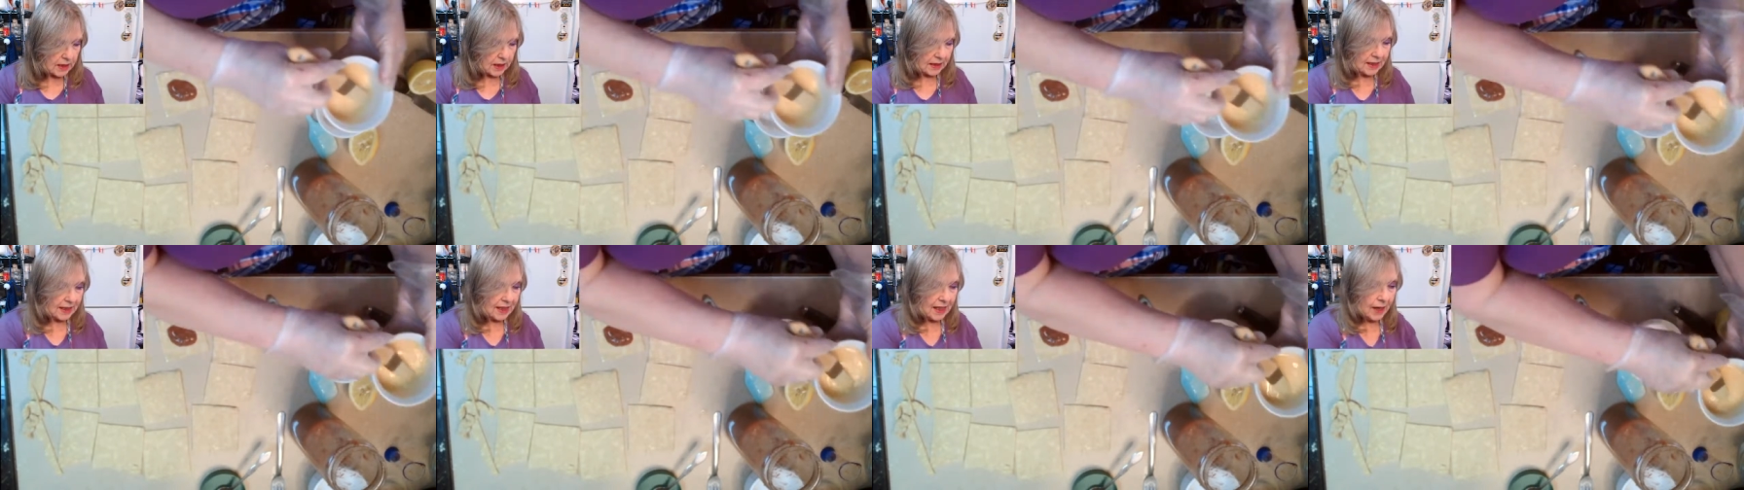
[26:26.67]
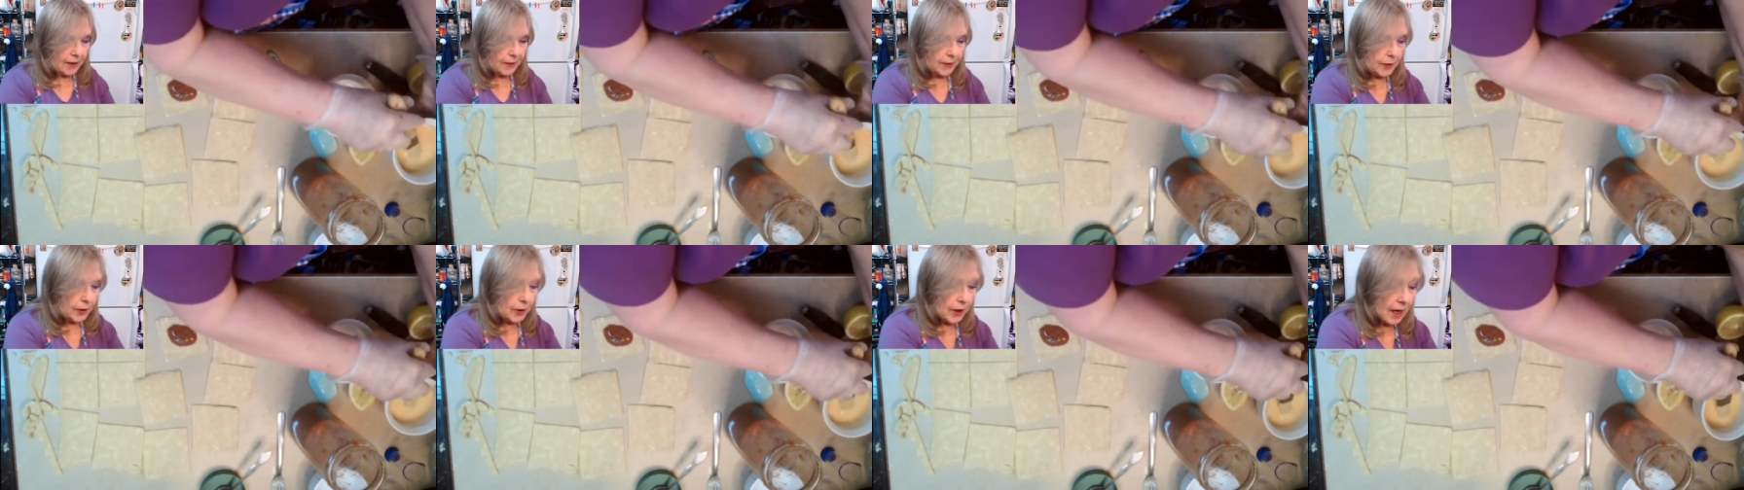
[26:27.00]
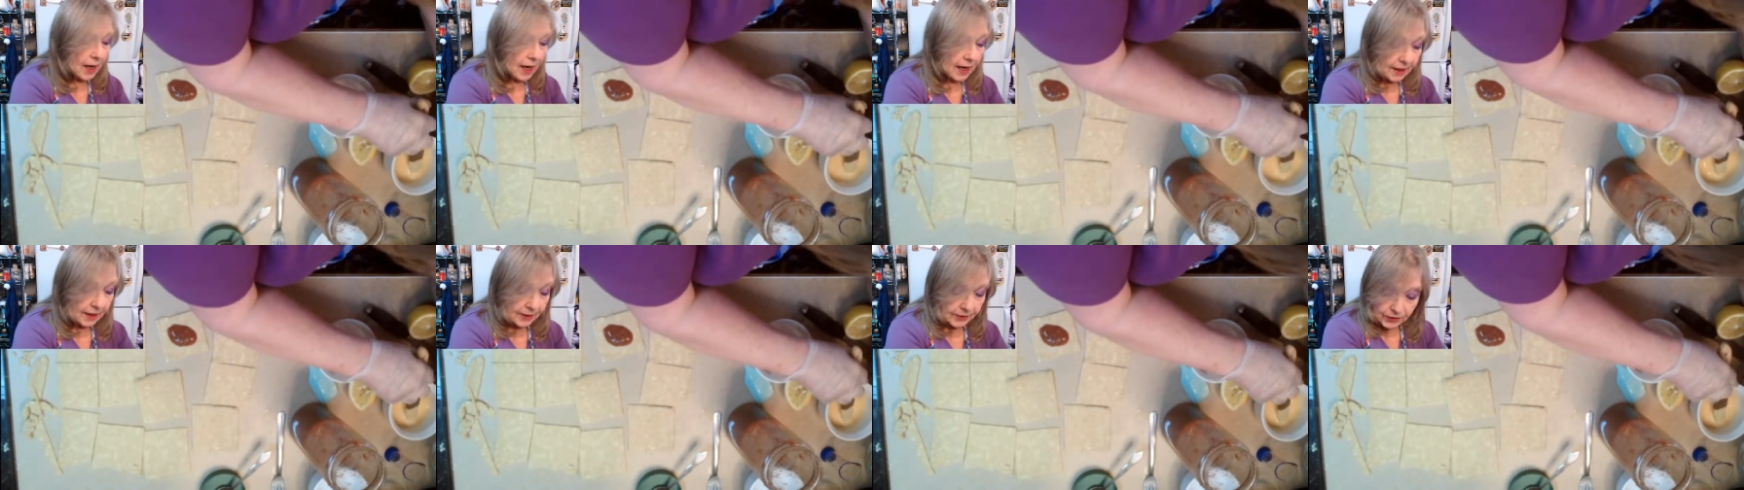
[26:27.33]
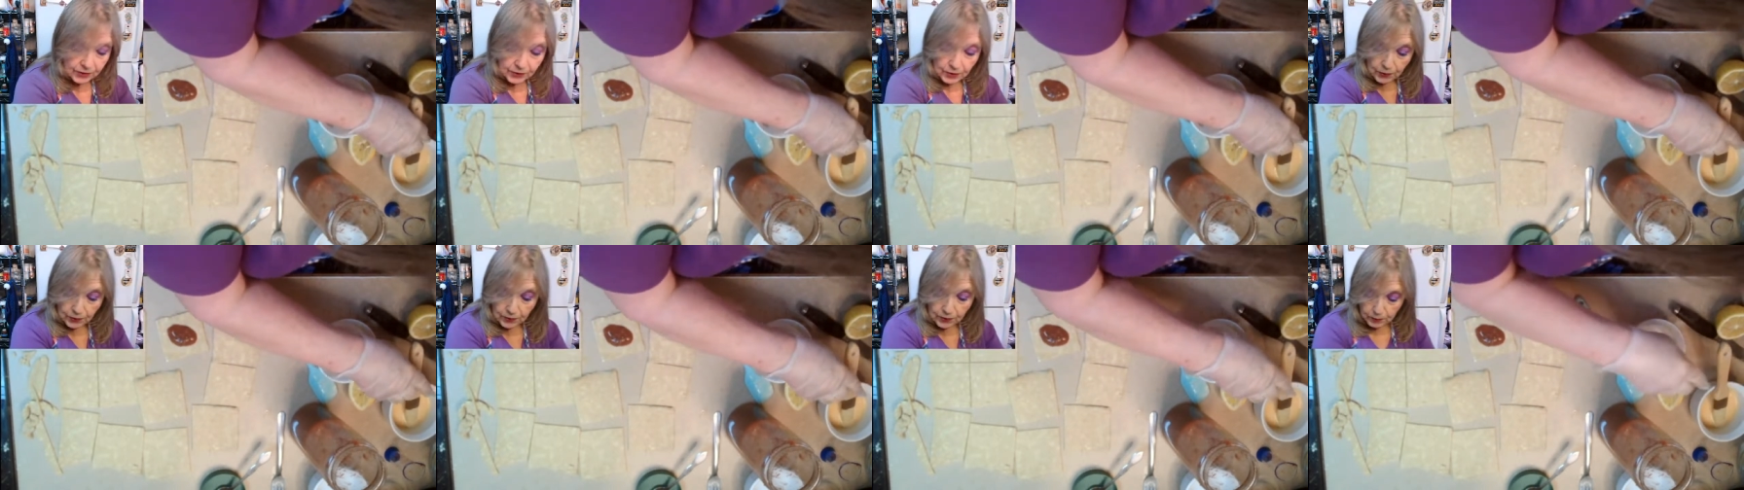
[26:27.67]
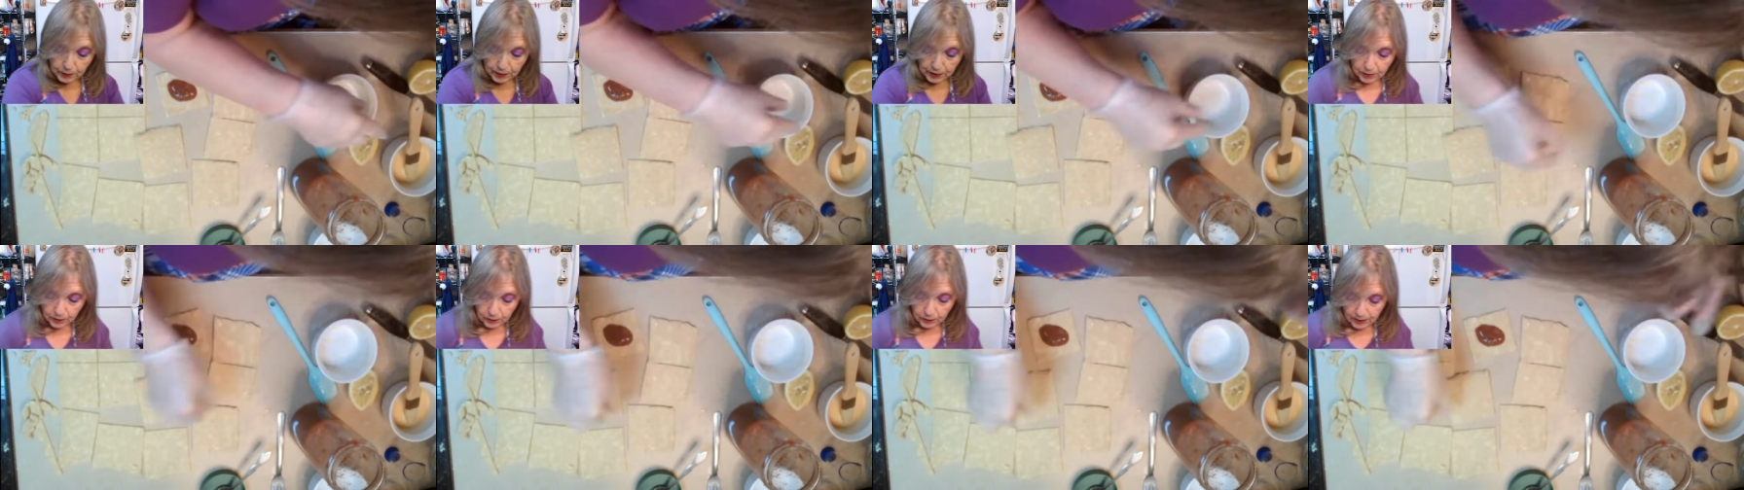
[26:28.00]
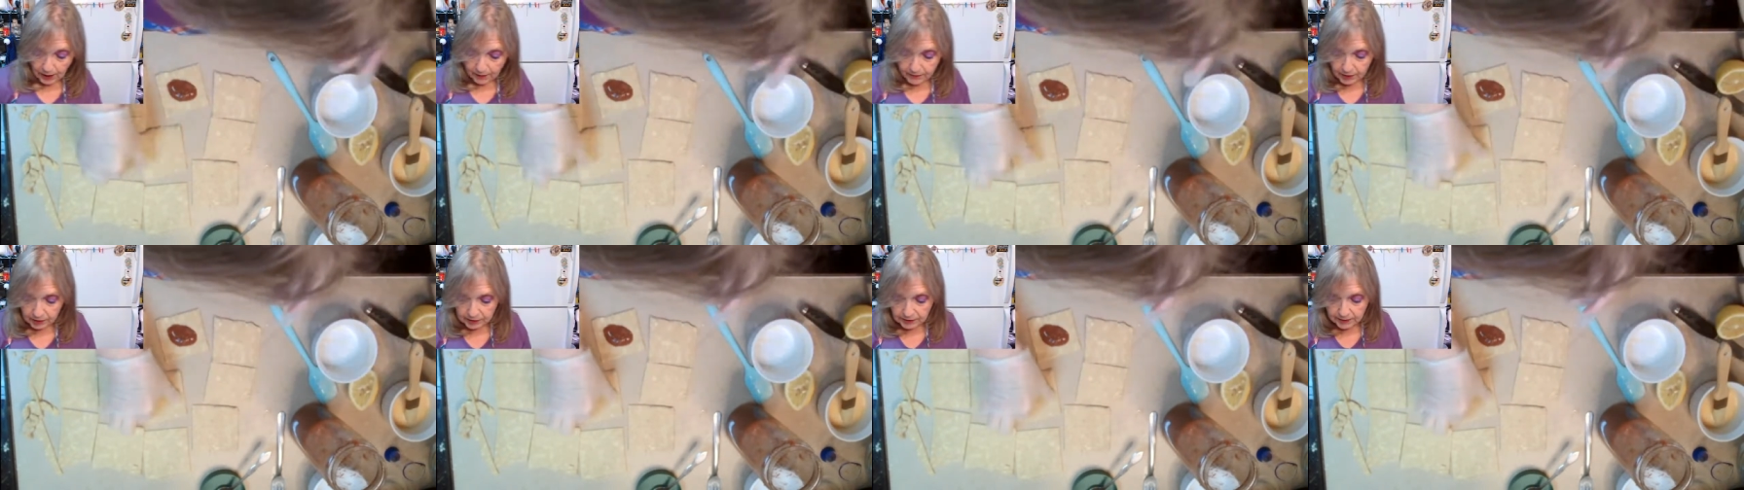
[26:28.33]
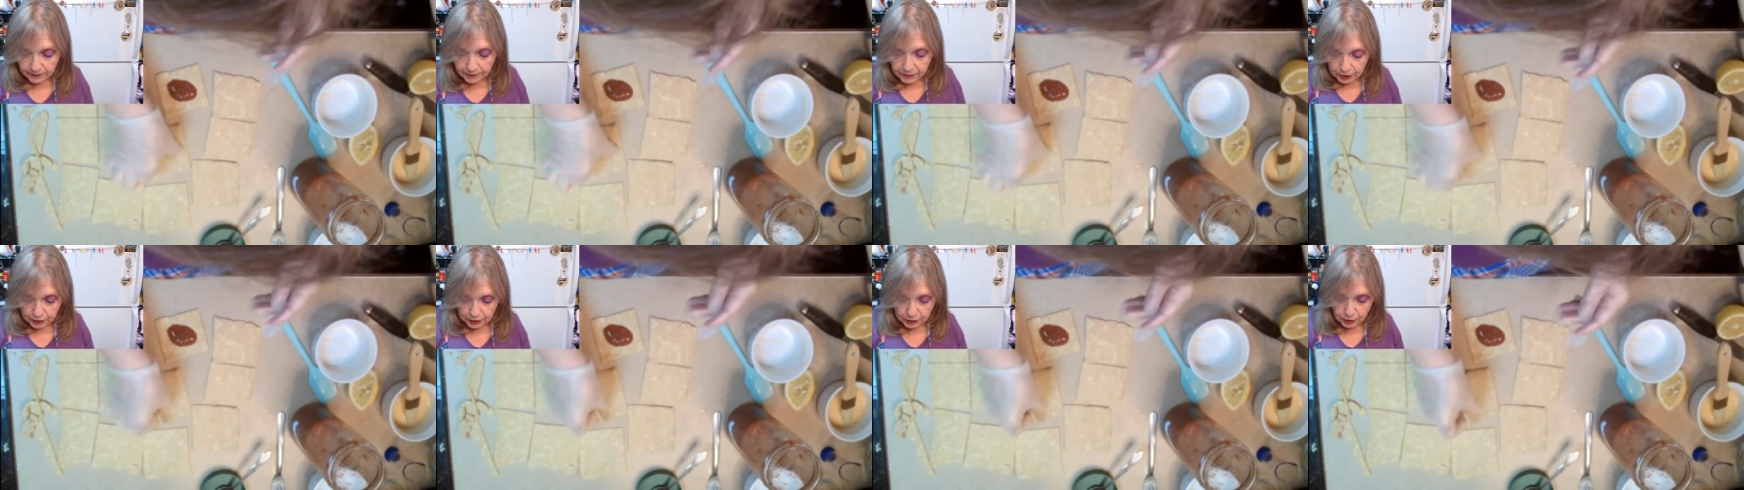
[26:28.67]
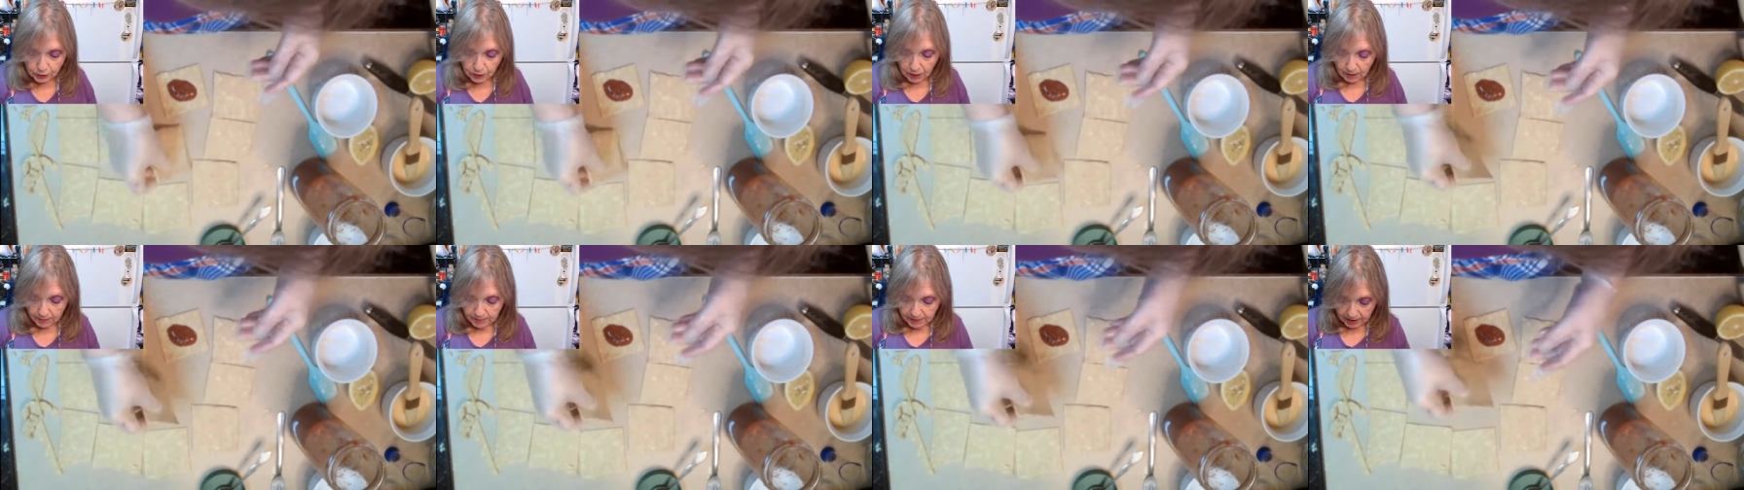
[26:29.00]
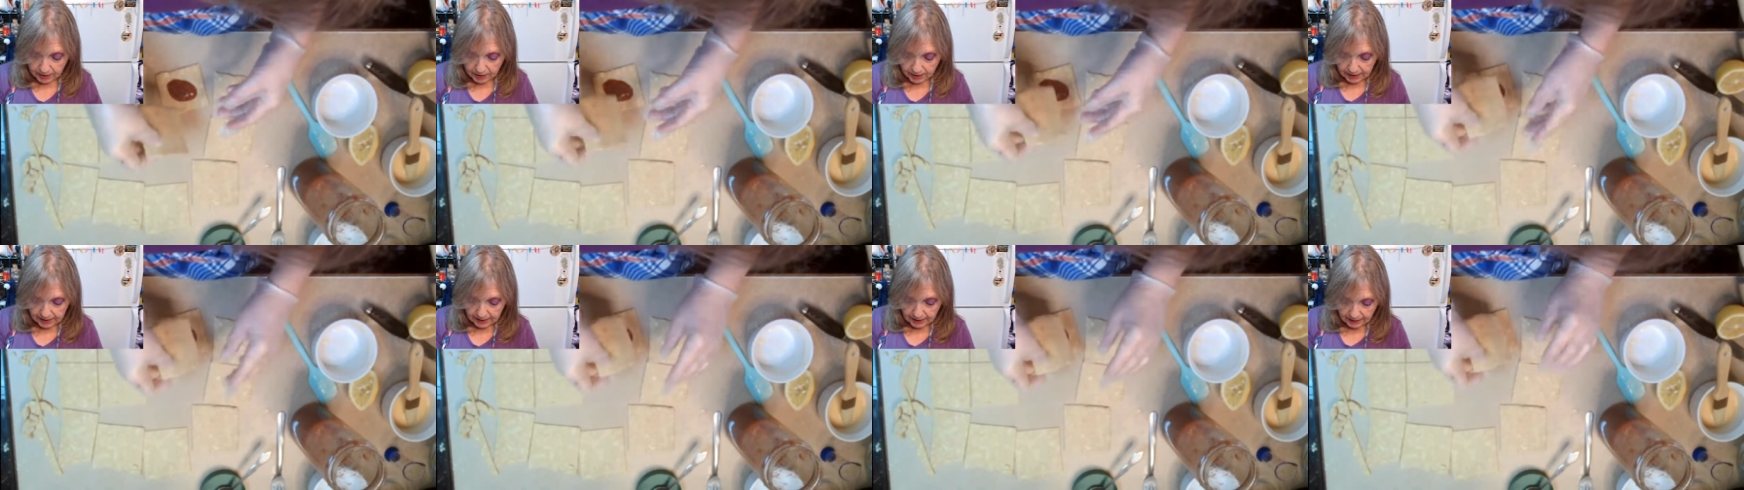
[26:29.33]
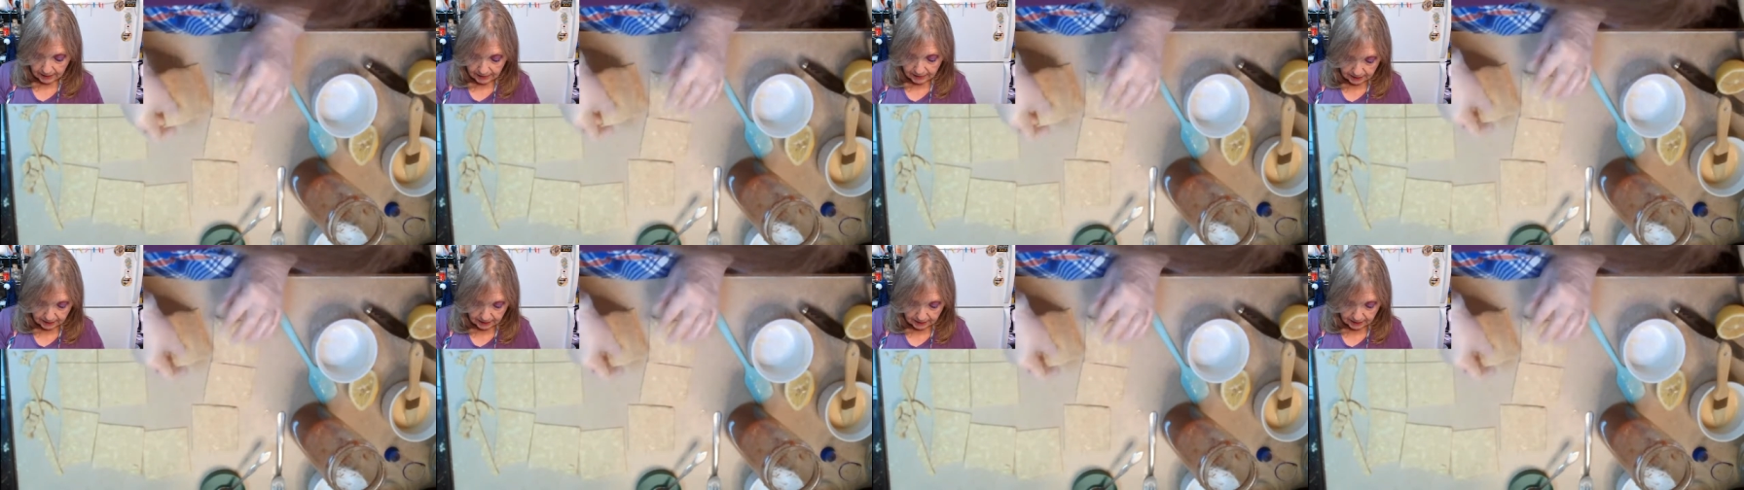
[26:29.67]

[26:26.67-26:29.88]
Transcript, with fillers: stick together and so that we don't have all of the strawberry